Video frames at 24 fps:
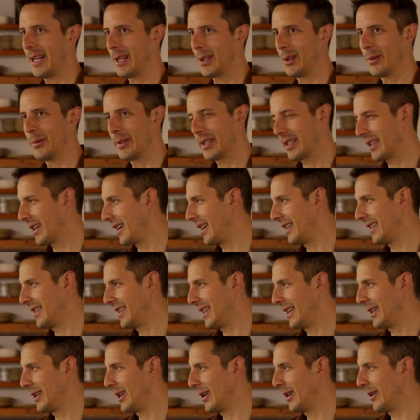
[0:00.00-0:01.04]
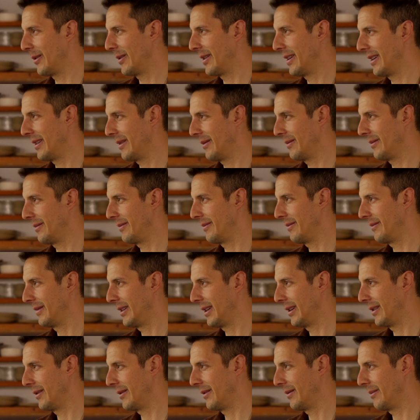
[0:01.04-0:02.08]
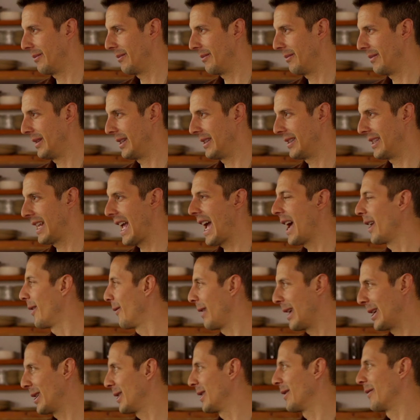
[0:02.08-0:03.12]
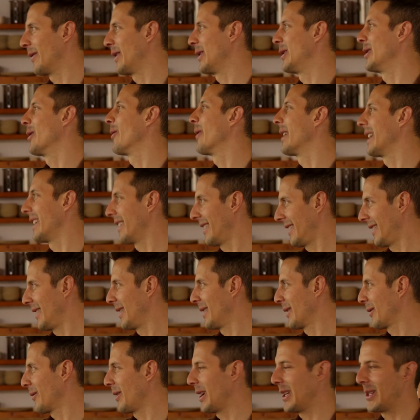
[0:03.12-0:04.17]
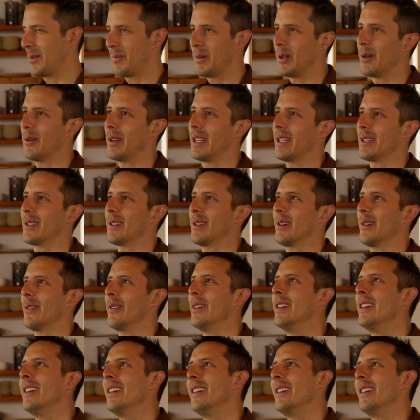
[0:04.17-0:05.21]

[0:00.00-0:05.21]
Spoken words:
like Louis Kahn said, it's the adoration of the joint that creates beauty. So